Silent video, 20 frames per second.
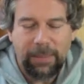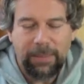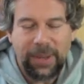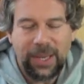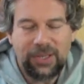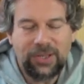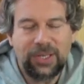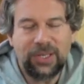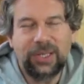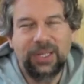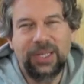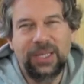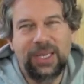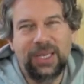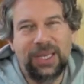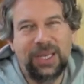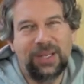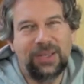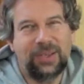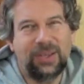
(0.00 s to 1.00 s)
Basically,
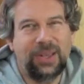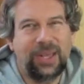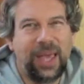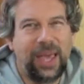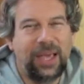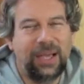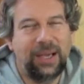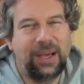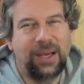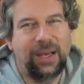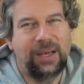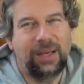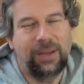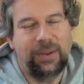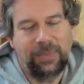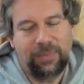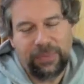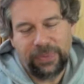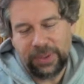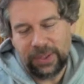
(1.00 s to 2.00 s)
it's like
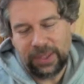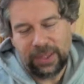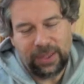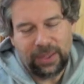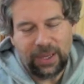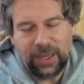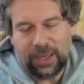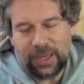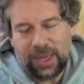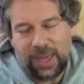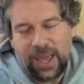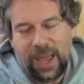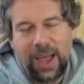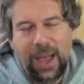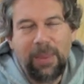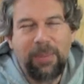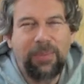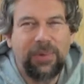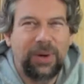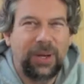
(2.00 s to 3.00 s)
a
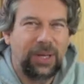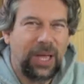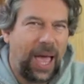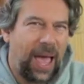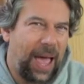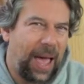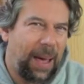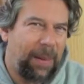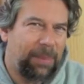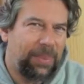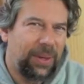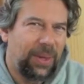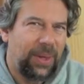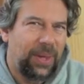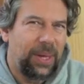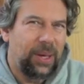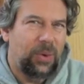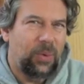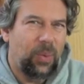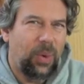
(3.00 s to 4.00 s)
camera app
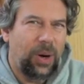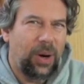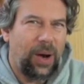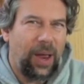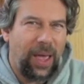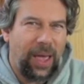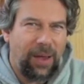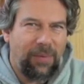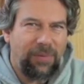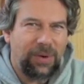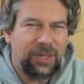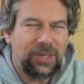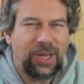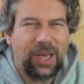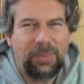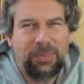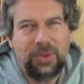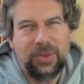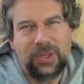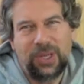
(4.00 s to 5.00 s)
where every
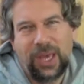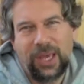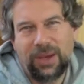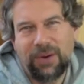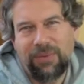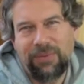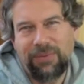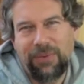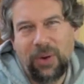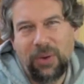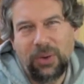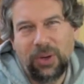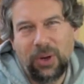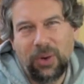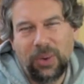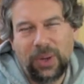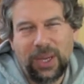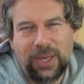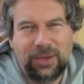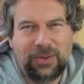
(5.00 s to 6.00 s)
time you take a
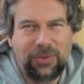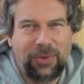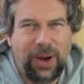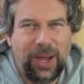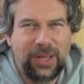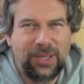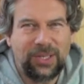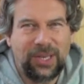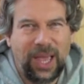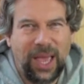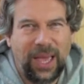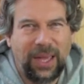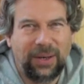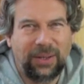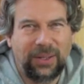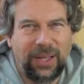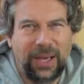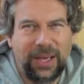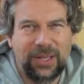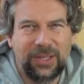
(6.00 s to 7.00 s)
photo, it tries to
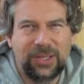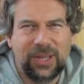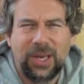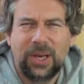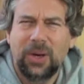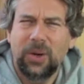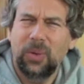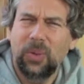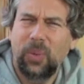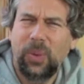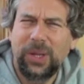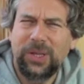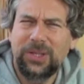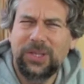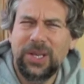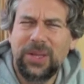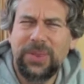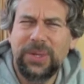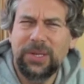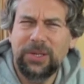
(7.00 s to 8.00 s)
analyze, what's
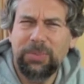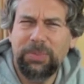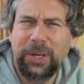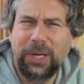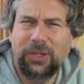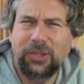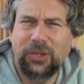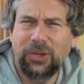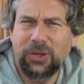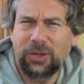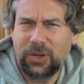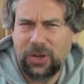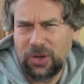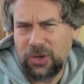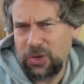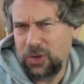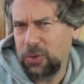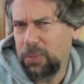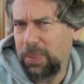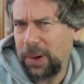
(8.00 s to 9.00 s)
in this picture?
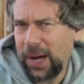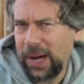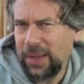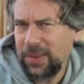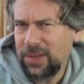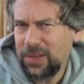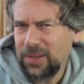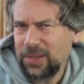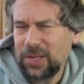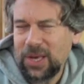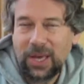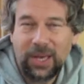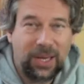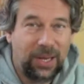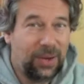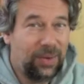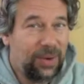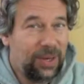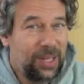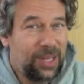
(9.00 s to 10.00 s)
Could you buy this?
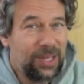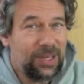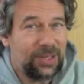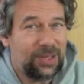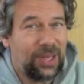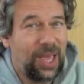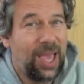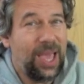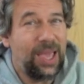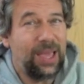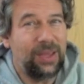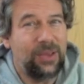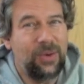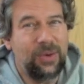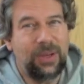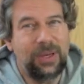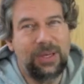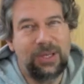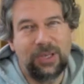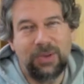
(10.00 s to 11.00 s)
Here it is. Hey, you
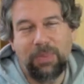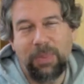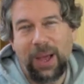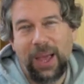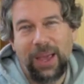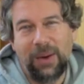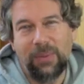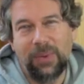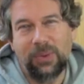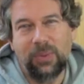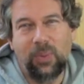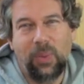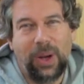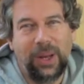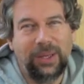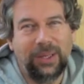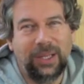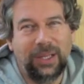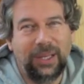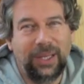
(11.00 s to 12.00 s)
can just buy it with
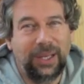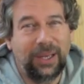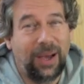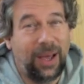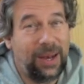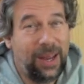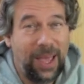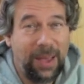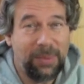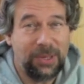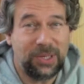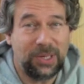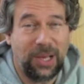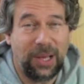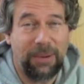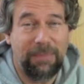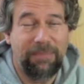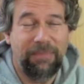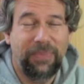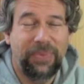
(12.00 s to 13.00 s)
one click on
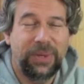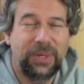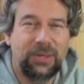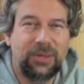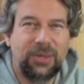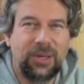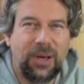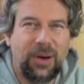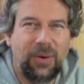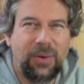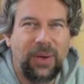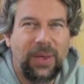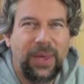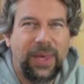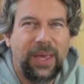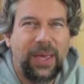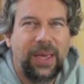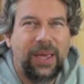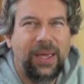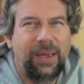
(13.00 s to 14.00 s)
Amazon. So
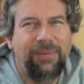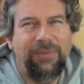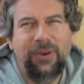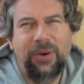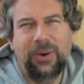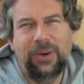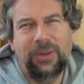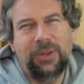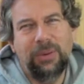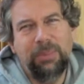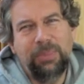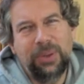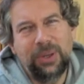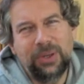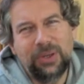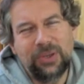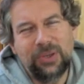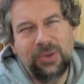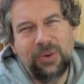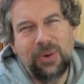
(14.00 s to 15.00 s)
if you're at the
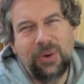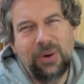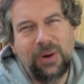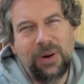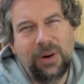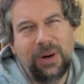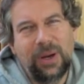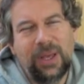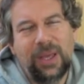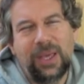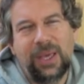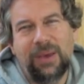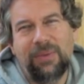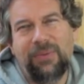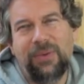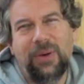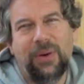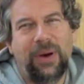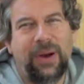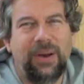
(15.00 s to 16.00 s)
bookstore,
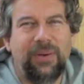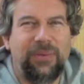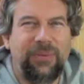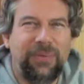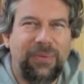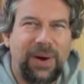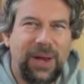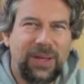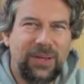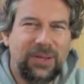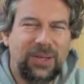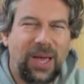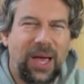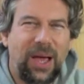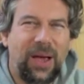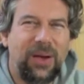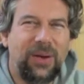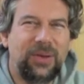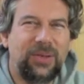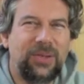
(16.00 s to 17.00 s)
if you're at a friend's
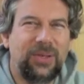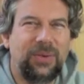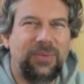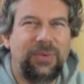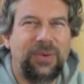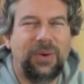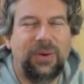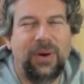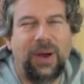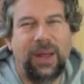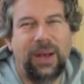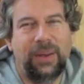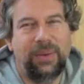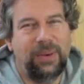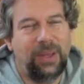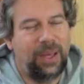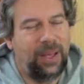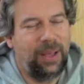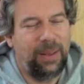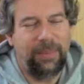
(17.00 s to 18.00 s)
house, if you're at
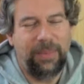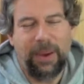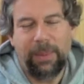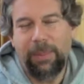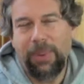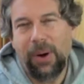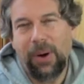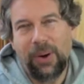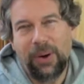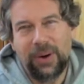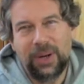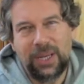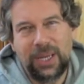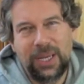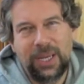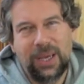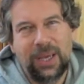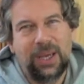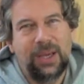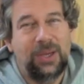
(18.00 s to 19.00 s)
a
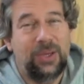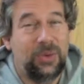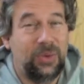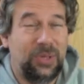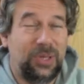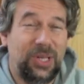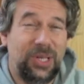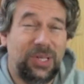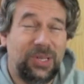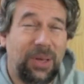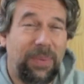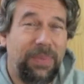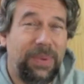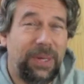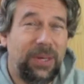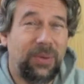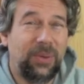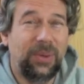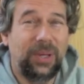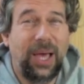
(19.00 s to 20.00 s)
party, you see
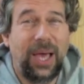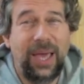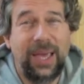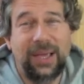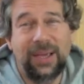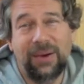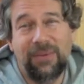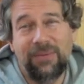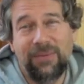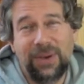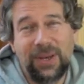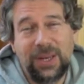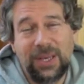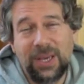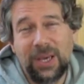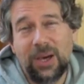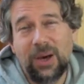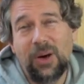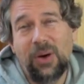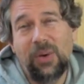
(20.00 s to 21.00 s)
something you like, a
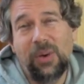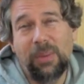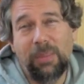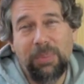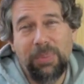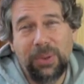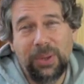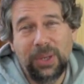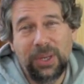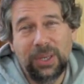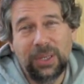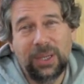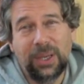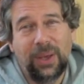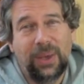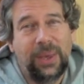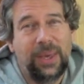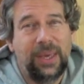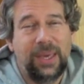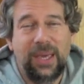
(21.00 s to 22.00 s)
video, a book,
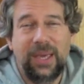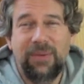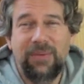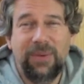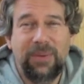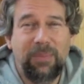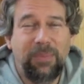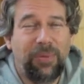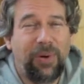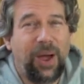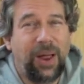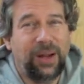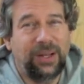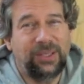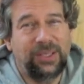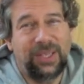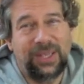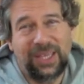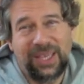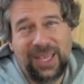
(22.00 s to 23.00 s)
even
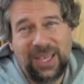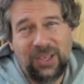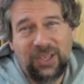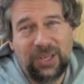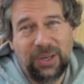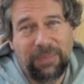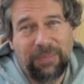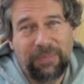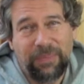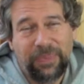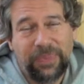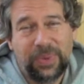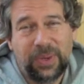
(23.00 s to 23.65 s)
products in the kitchen.